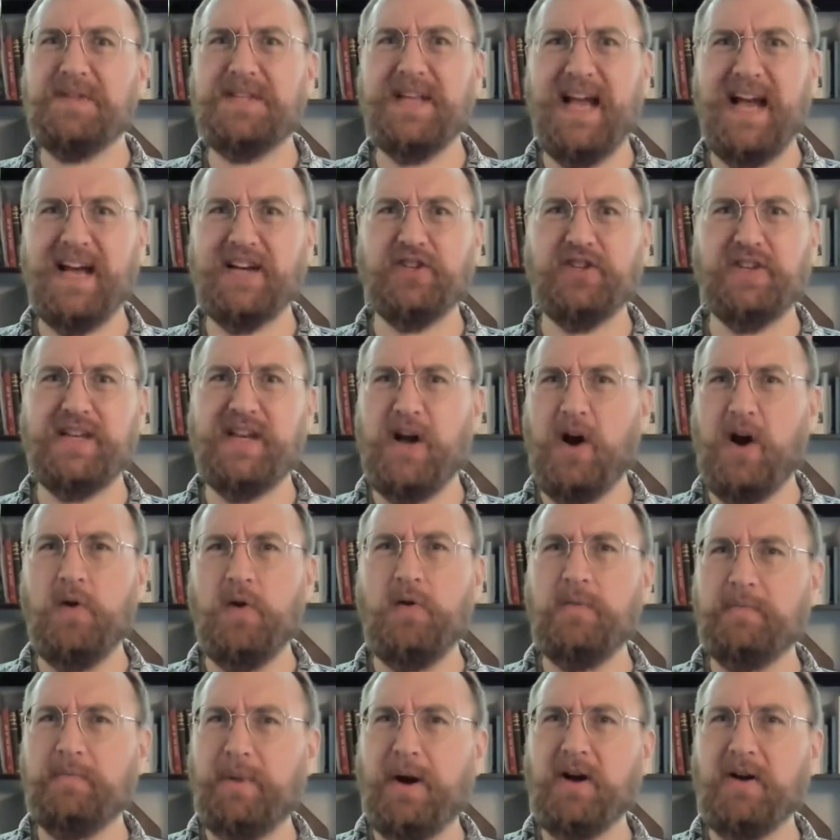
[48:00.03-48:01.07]
actually
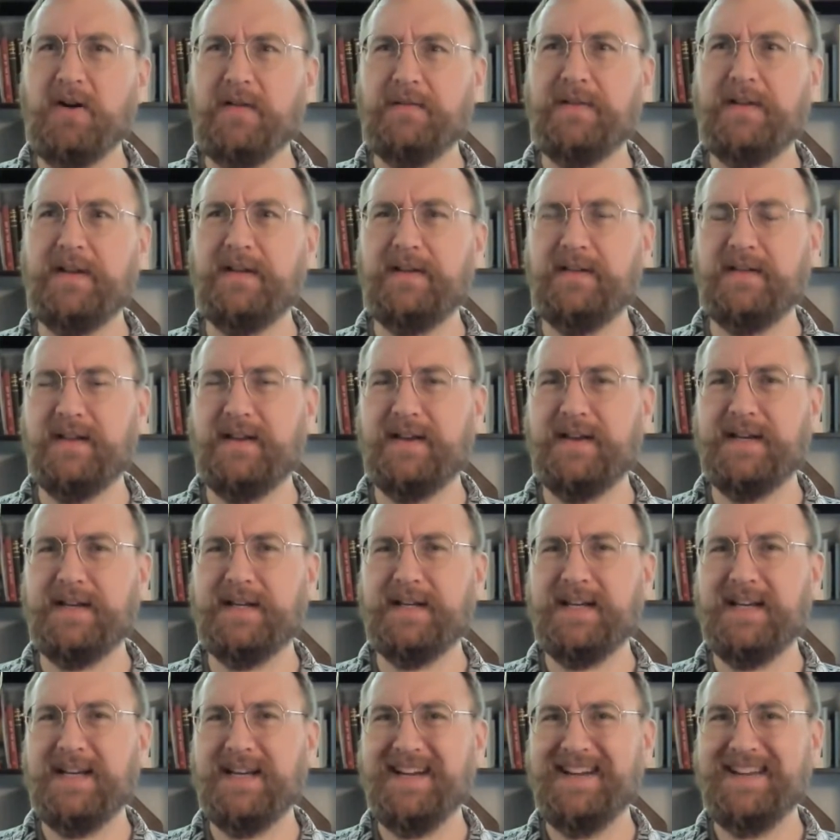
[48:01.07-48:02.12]
own part of the
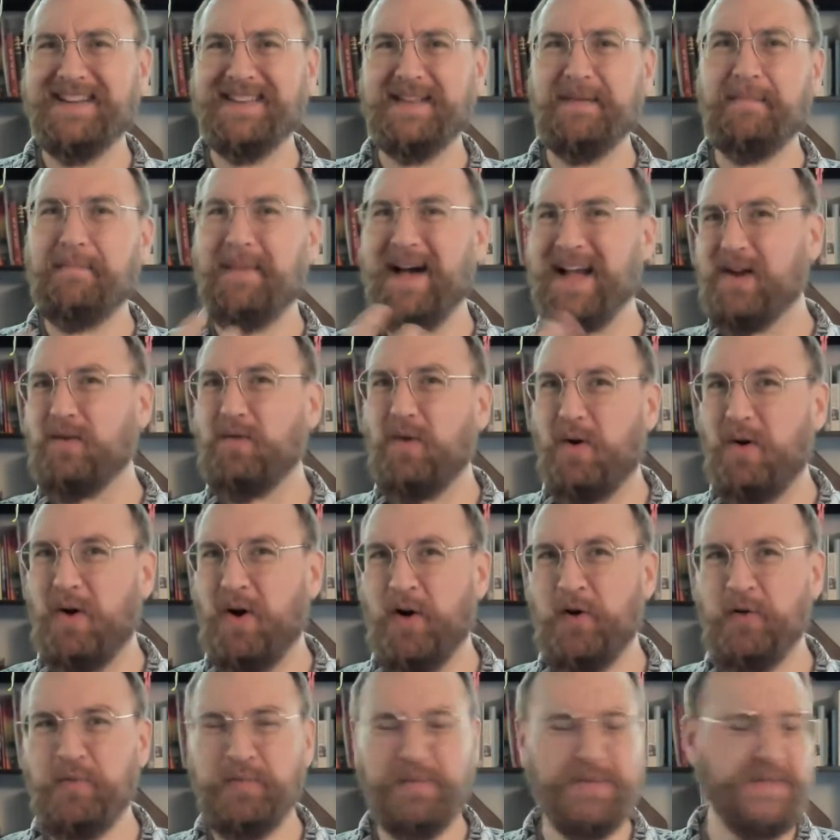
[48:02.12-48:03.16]
micro
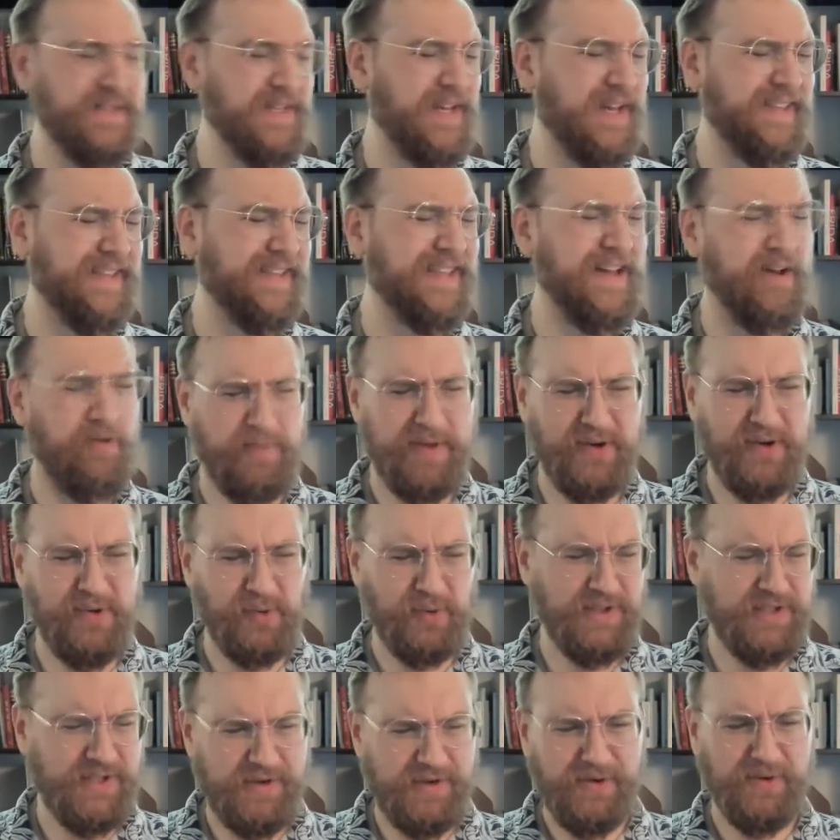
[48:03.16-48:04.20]
homes. I think that would be
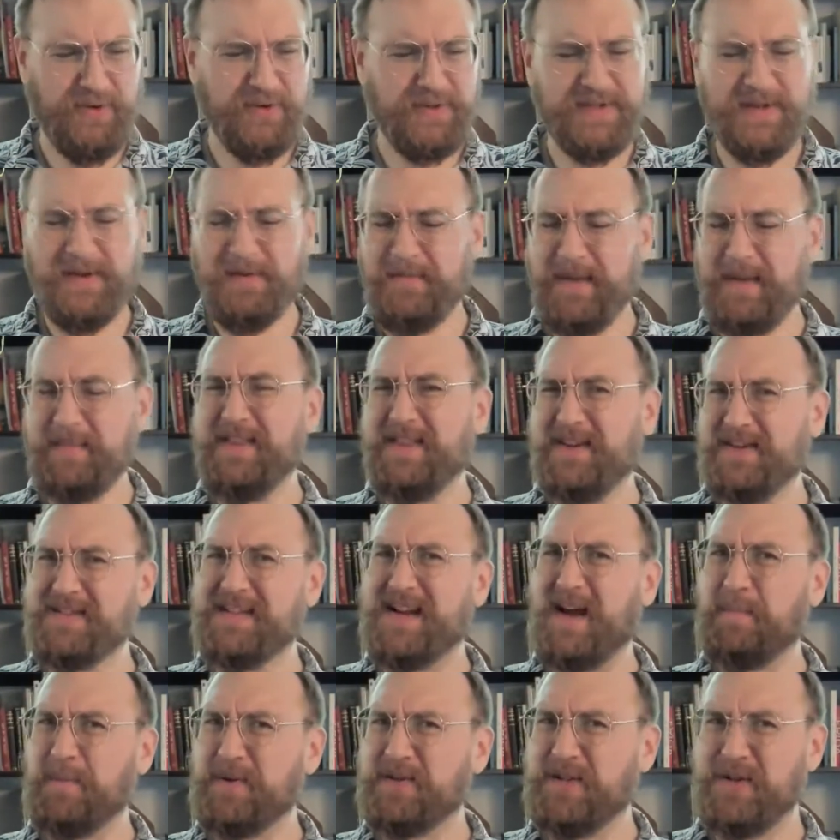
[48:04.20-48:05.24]
cool too. So maybe there's an
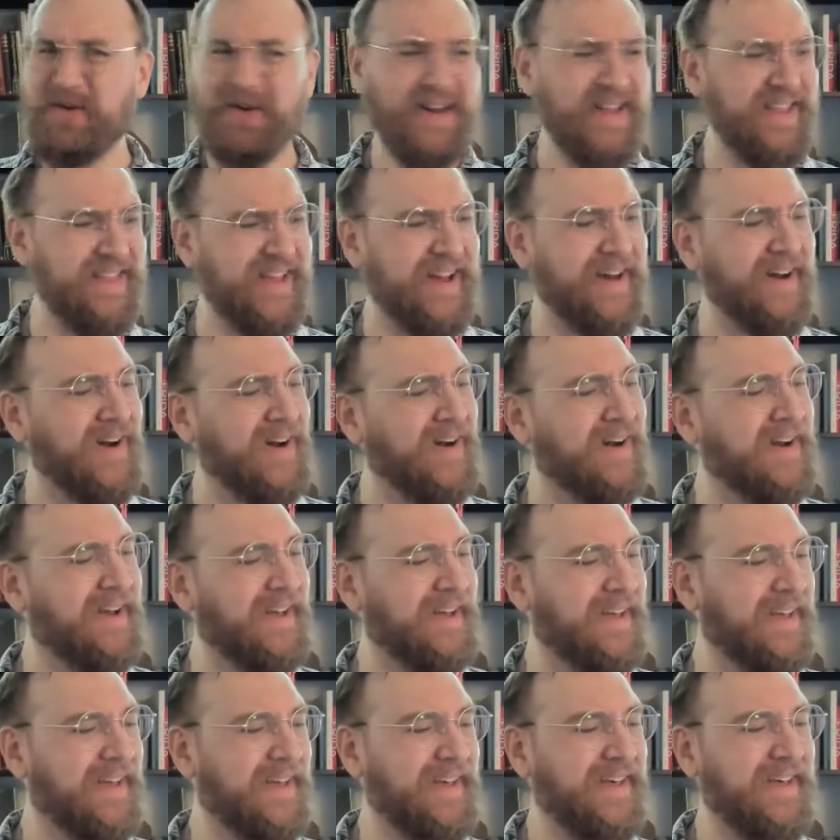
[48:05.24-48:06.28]
opportunity there.
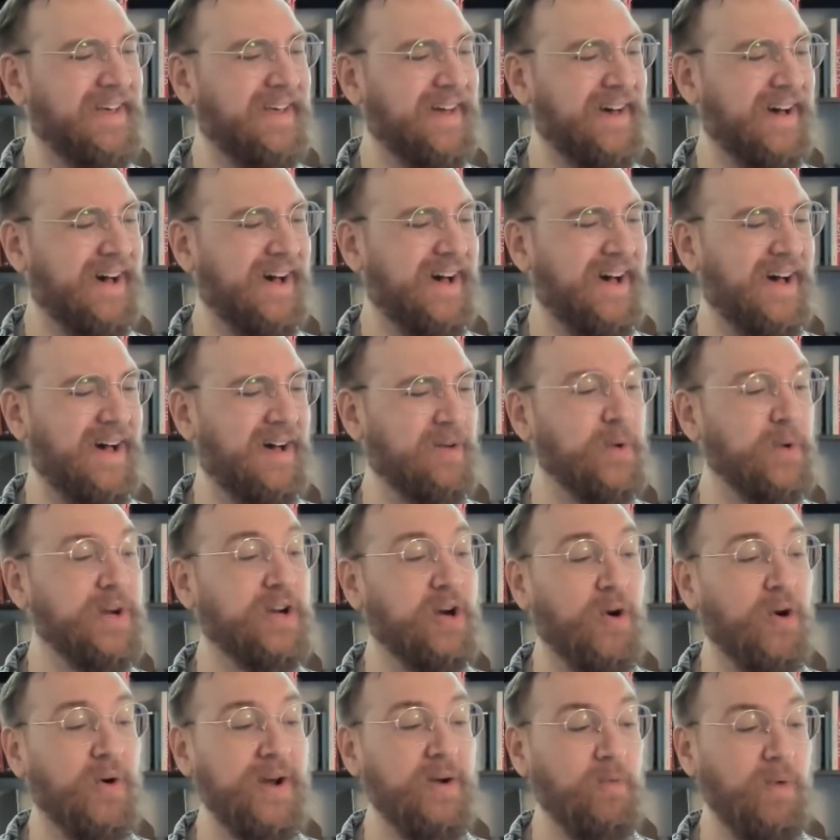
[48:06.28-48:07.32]

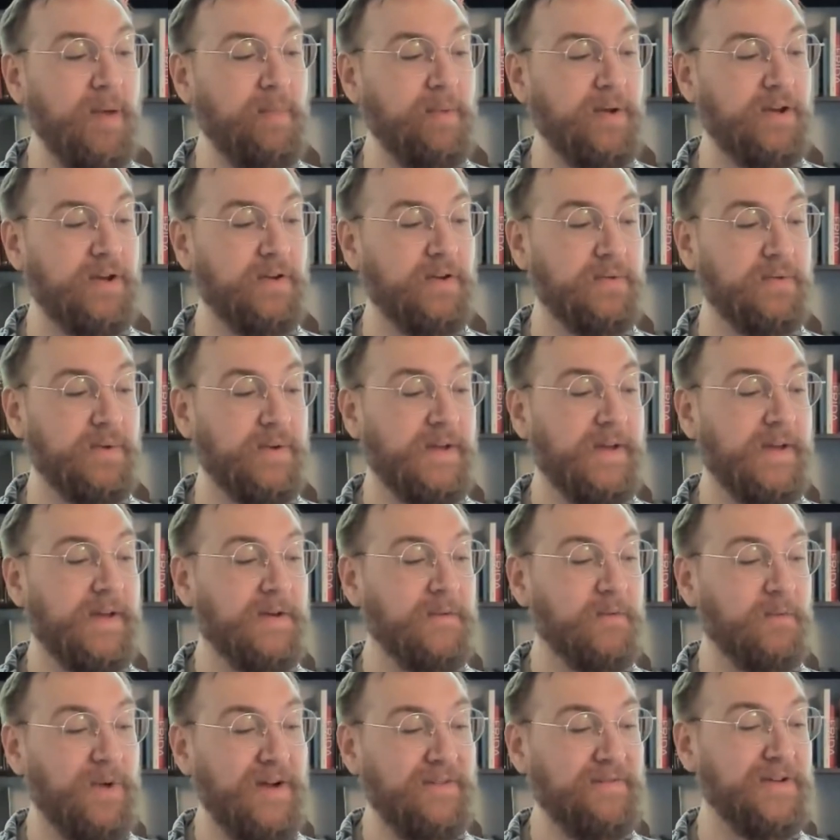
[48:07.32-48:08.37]
Recurring
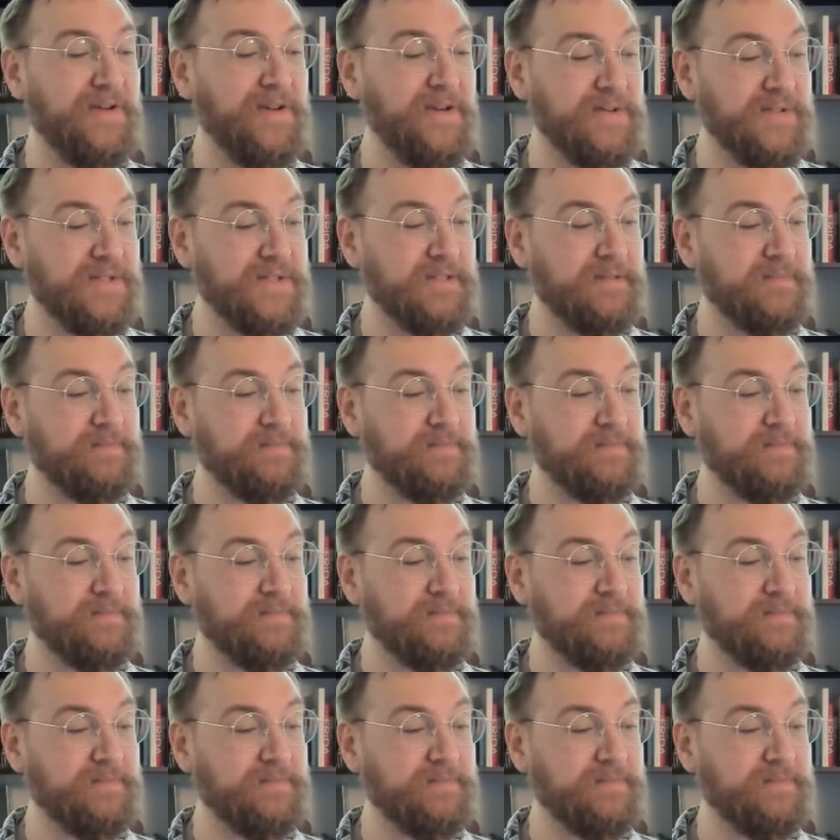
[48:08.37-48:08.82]
revenues.